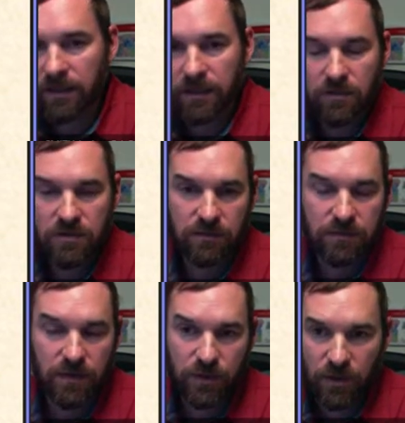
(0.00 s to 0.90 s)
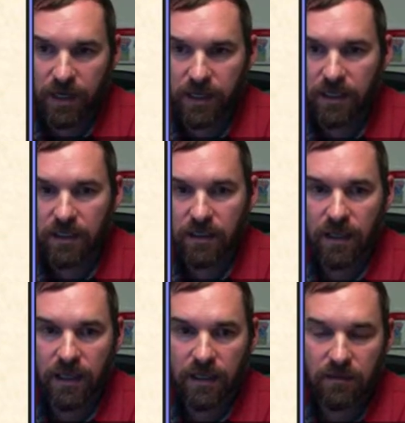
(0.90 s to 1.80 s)
the use of, of cougar hunting
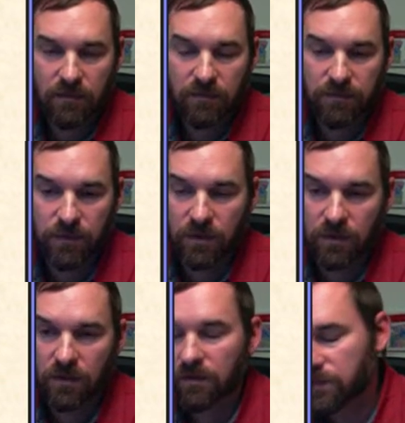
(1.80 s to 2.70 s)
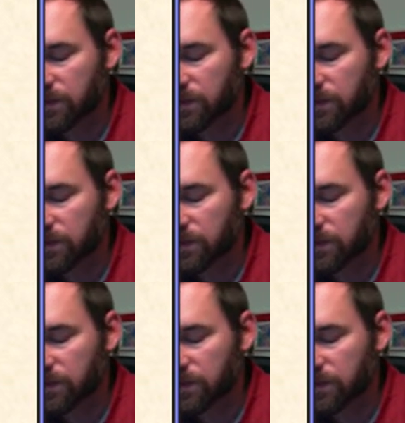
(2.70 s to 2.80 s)
and for or